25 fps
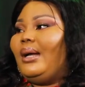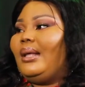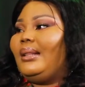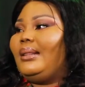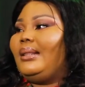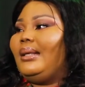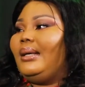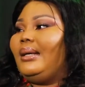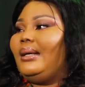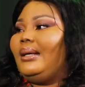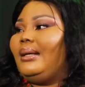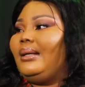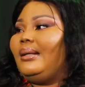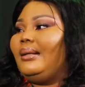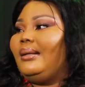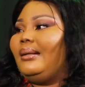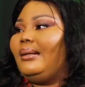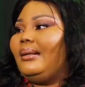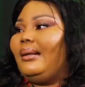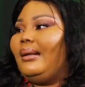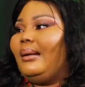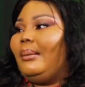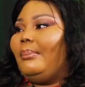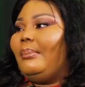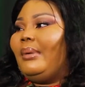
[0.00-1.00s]
I think
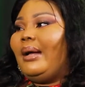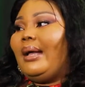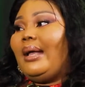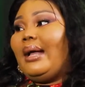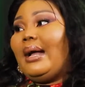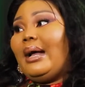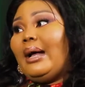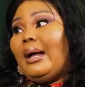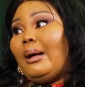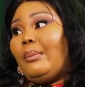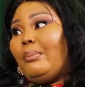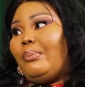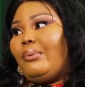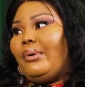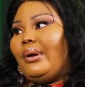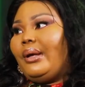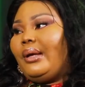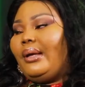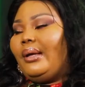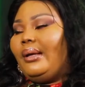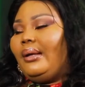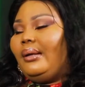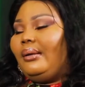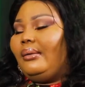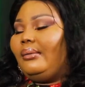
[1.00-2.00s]
my
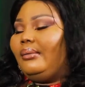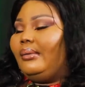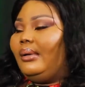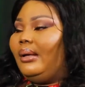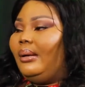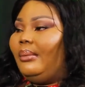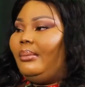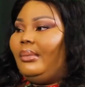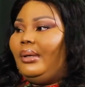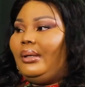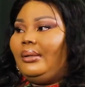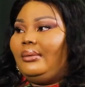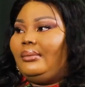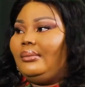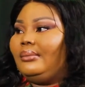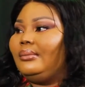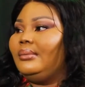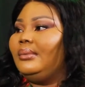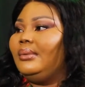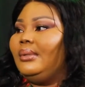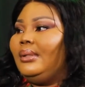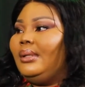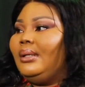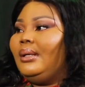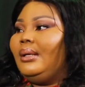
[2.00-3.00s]
upbringing,
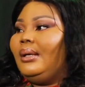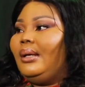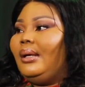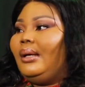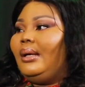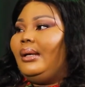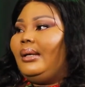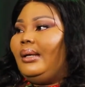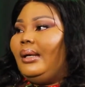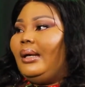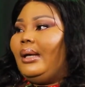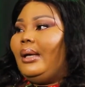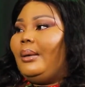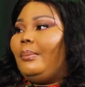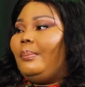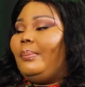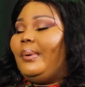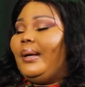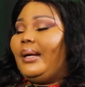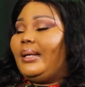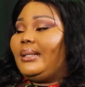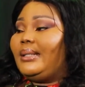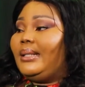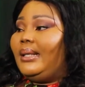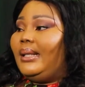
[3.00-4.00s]

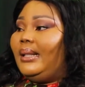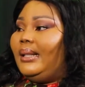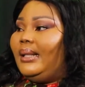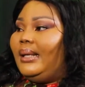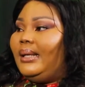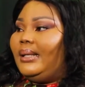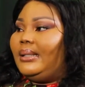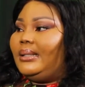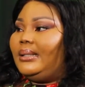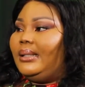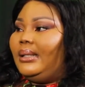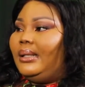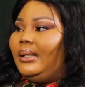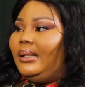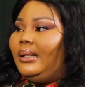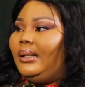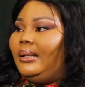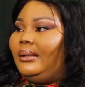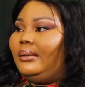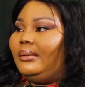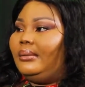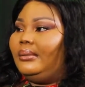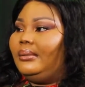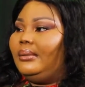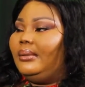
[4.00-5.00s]
impacted that, and
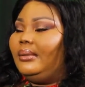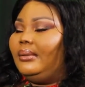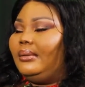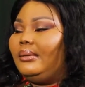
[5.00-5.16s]
then,